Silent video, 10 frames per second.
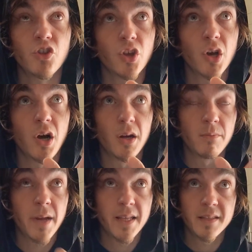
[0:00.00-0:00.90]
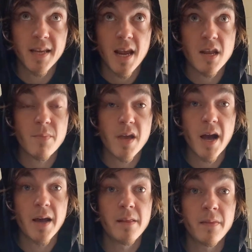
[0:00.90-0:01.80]
and standing
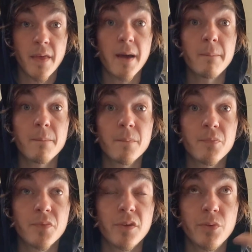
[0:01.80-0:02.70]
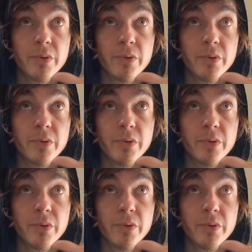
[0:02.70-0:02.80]
behind them, you will